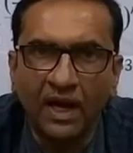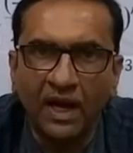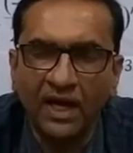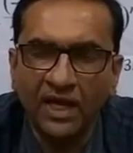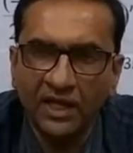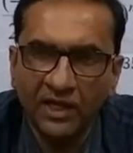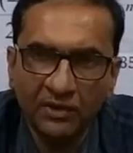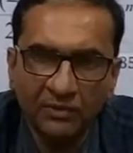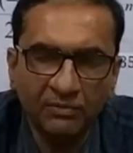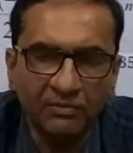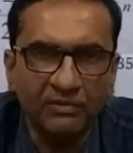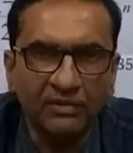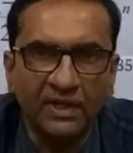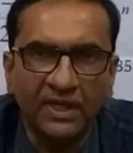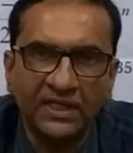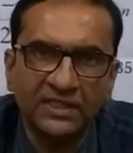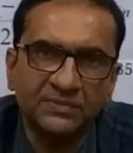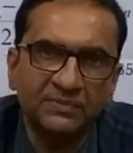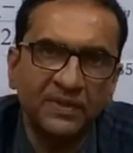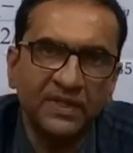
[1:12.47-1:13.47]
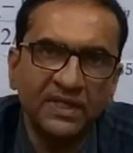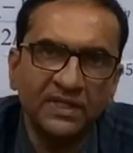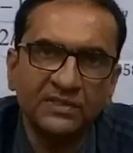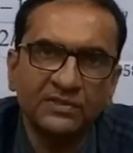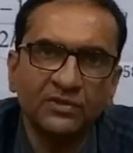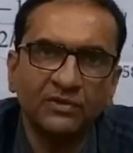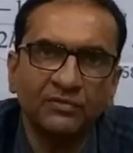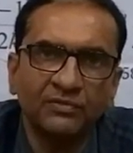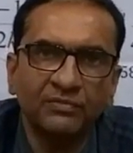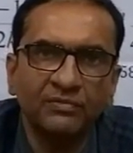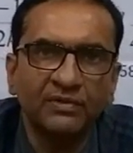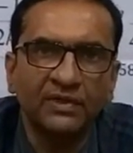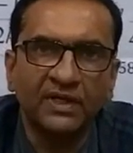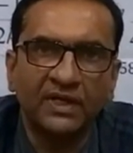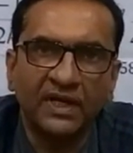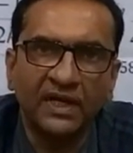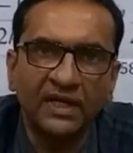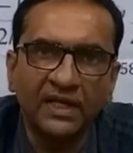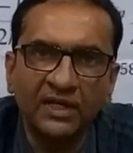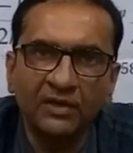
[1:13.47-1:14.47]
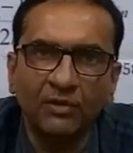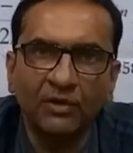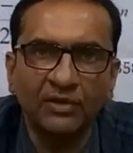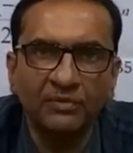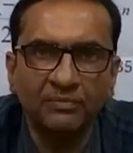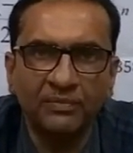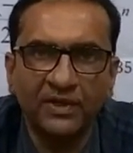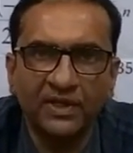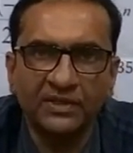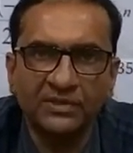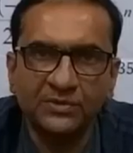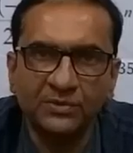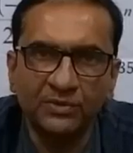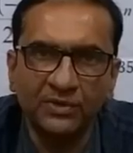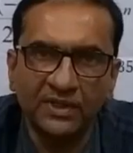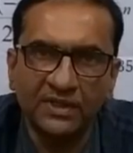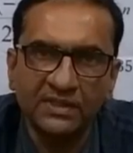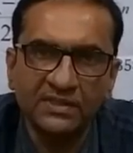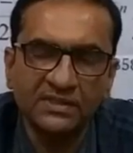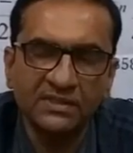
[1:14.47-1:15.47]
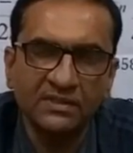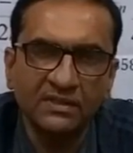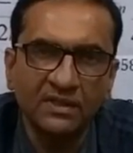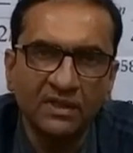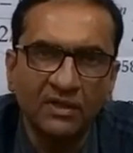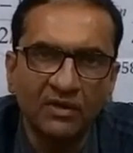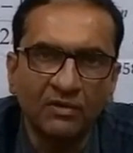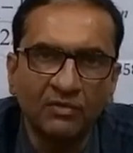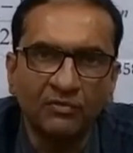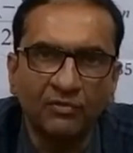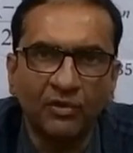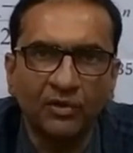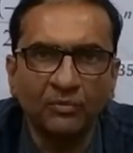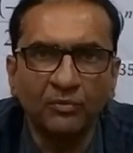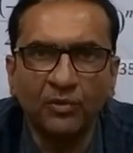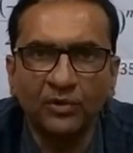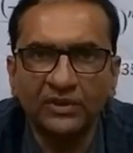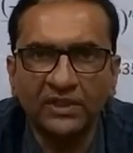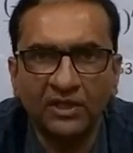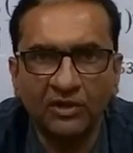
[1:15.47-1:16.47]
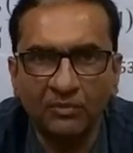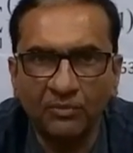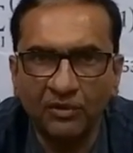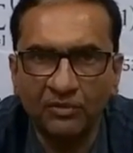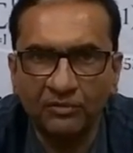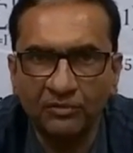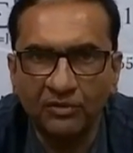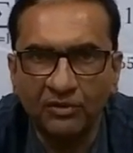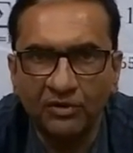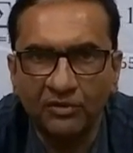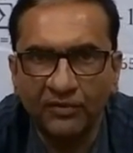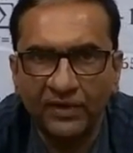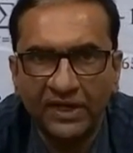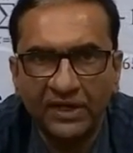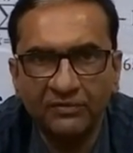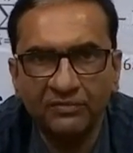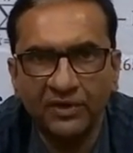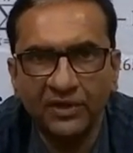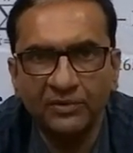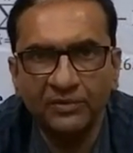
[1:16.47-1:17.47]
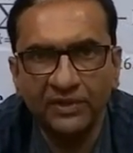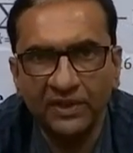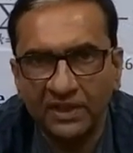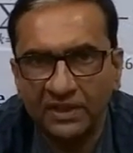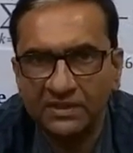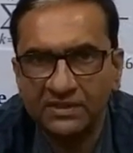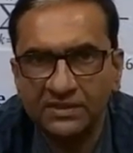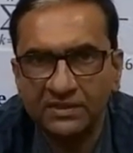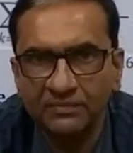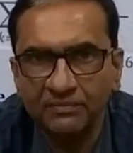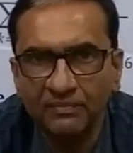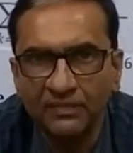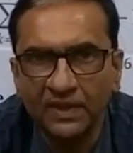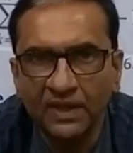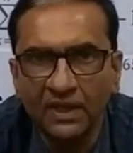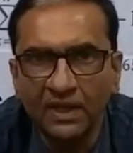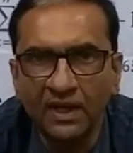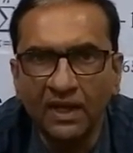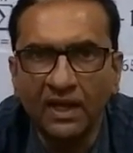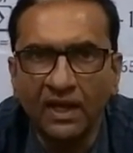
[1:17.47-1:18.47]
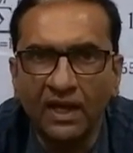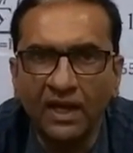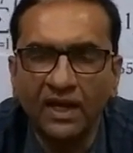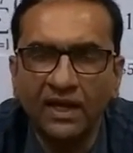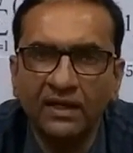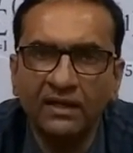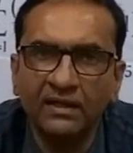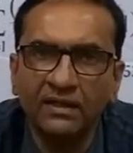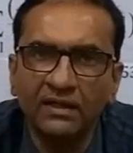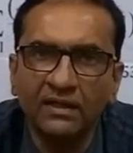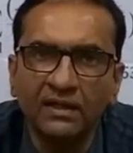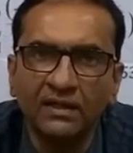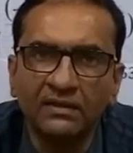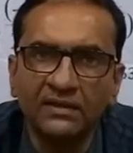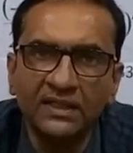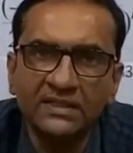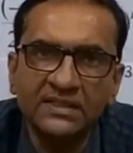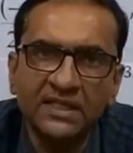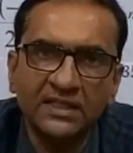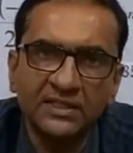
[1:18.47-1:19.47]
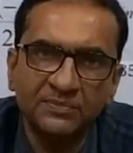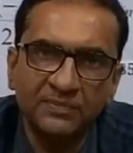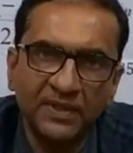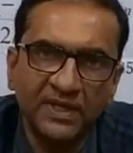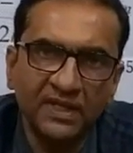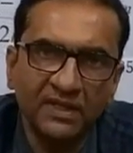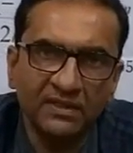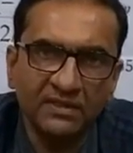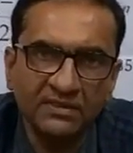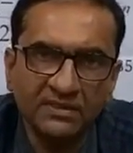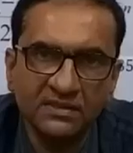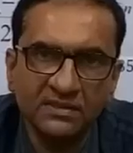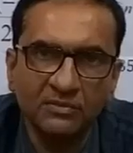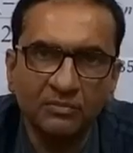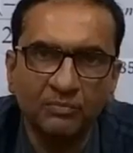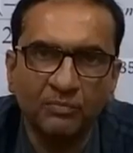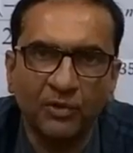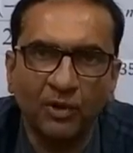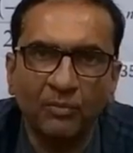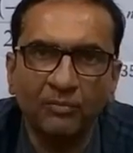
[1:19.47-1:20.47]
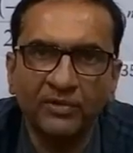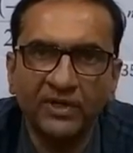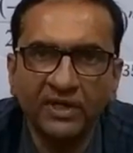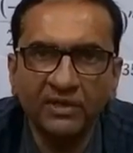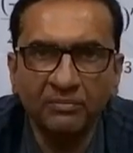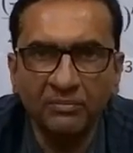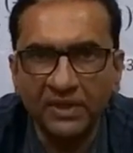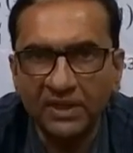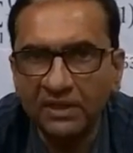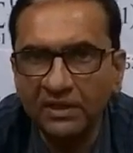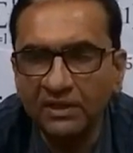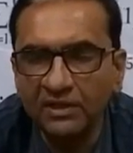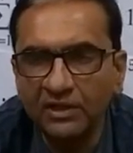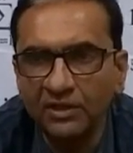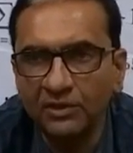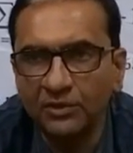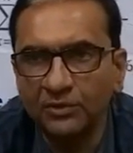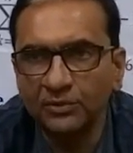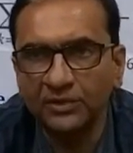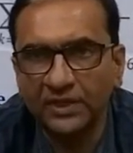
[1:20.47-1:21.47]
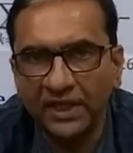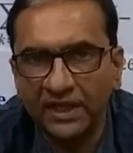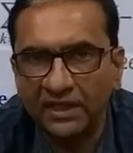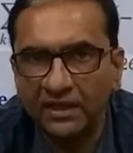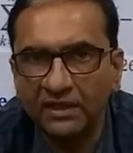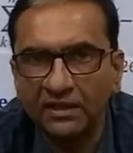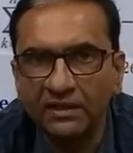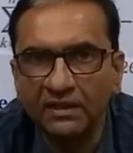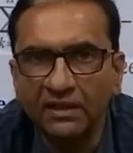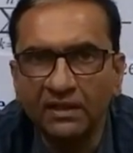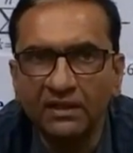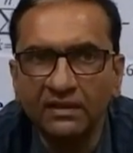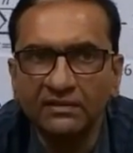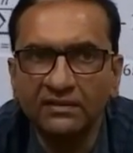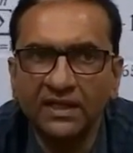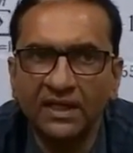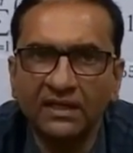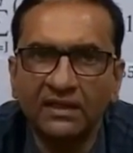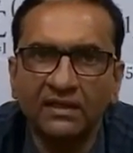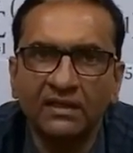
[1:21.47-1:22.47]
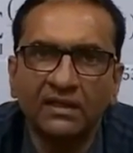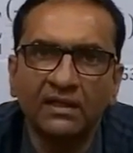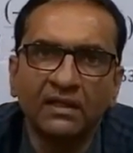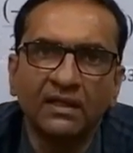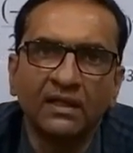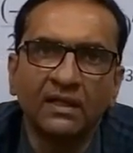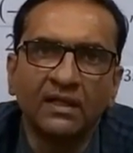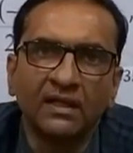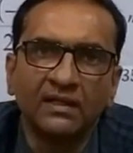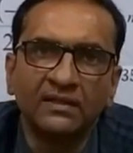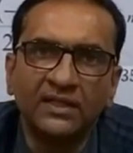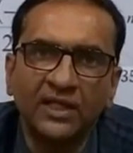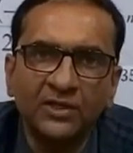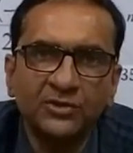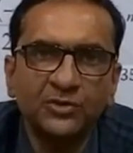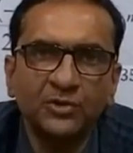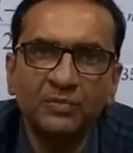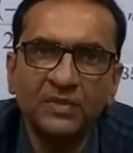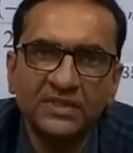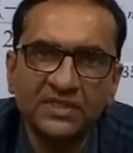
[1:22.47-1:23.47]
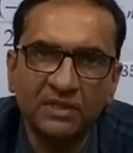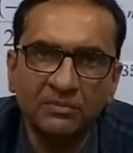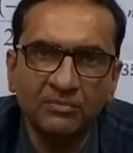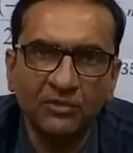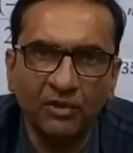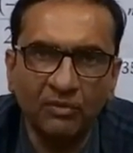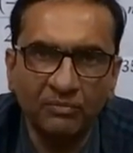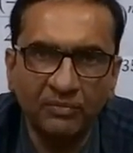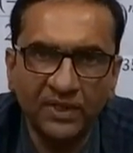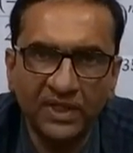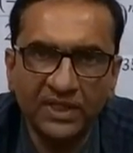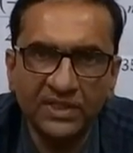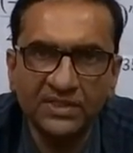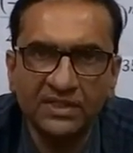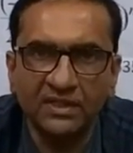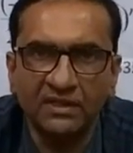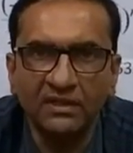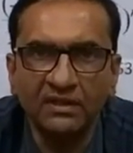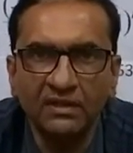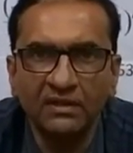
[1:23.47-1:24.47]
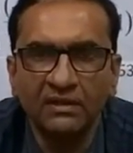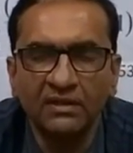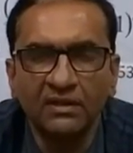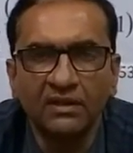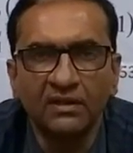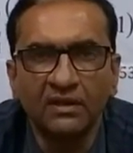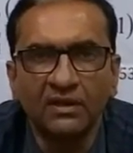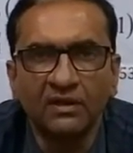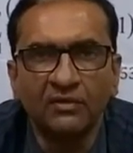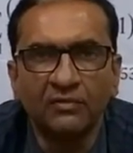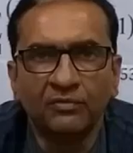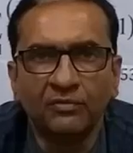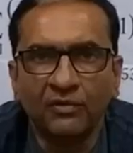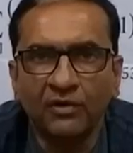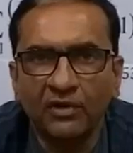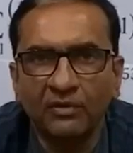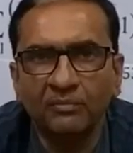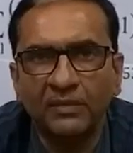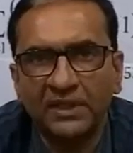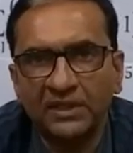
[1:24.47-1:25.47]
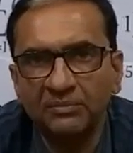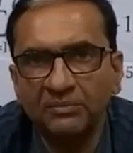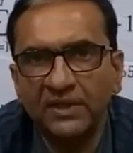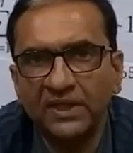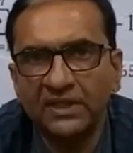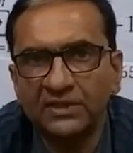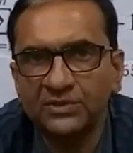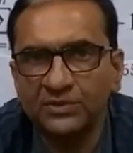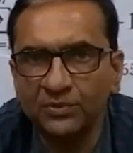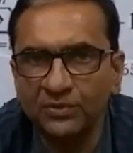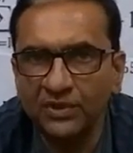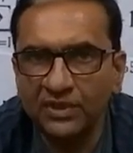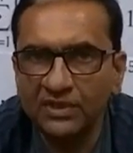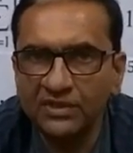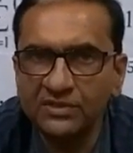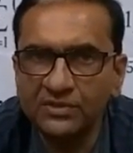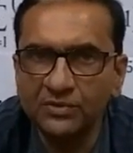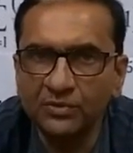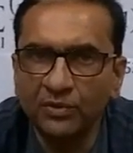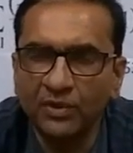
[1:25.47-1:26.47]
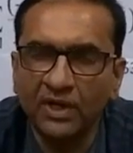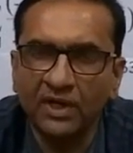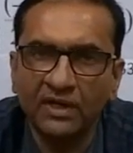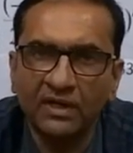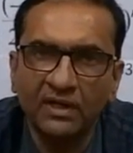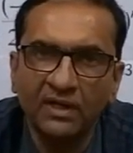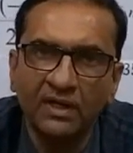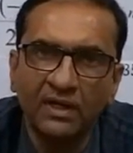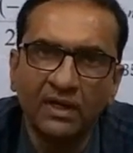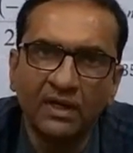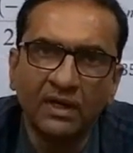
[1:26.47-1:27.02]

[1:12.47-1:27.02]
I have experience of training Olympiad students for more than about 25 years, and this experience prompted me to think that there should be some competition for mathematics students who are